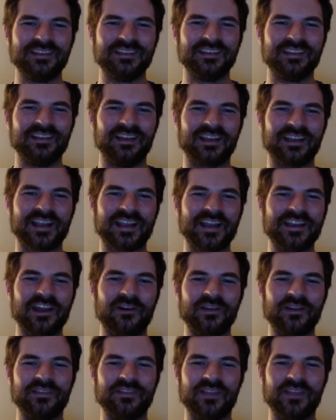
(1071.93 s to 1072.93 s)
Like, I know
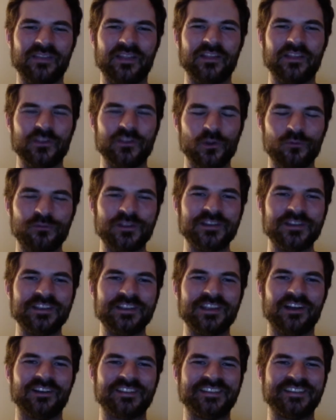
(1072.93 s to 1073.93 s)
in, in the Yuffie D
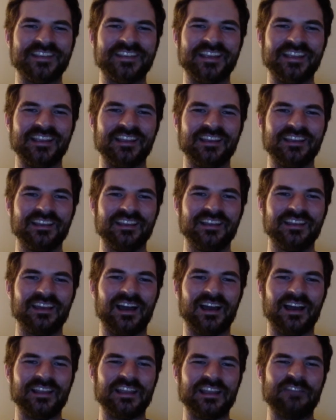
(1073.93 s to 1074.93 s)
L C,
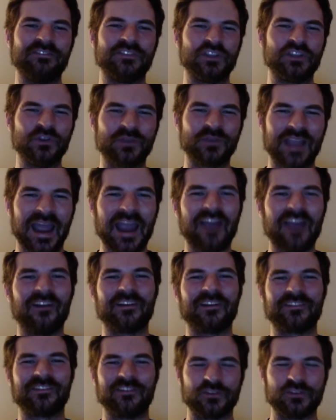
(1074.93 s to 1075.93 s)
uh, you have two
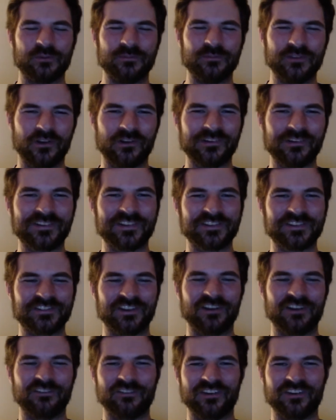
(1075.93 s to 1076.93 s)
characters from Dirge of
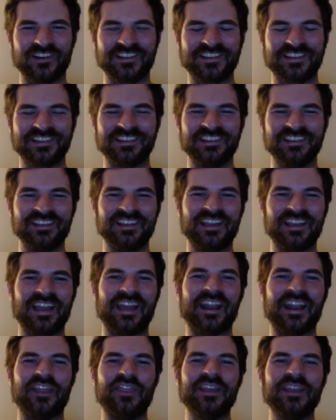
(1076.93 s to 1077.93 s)
Cerberus.
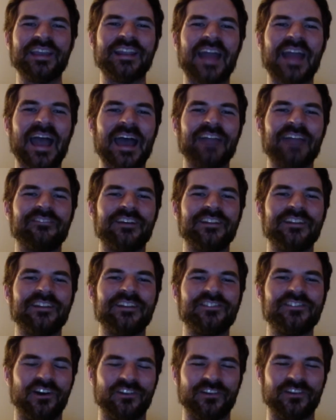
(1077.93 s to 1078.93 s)
And I think in Advent
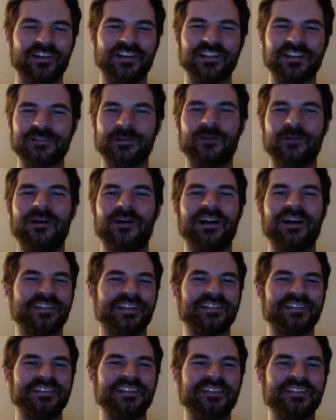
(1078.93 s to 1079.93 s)
Children, it's been a while since
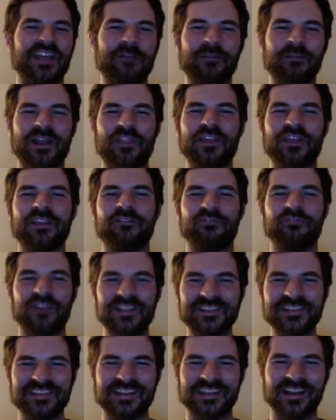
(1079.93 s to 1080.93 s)
I've seen that, but I think
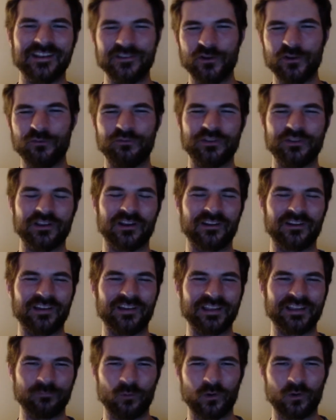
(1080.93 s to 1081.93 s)
Vincent and Yuffie are,
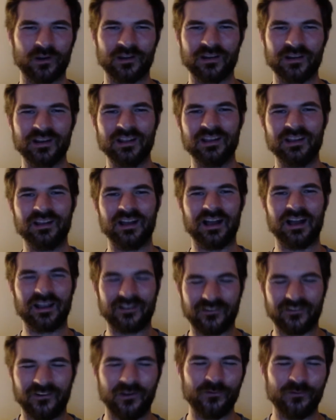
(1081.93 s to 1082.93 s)
like, more uh,
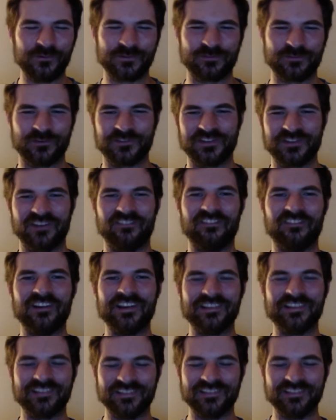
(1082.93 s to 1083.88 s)
close for some reason.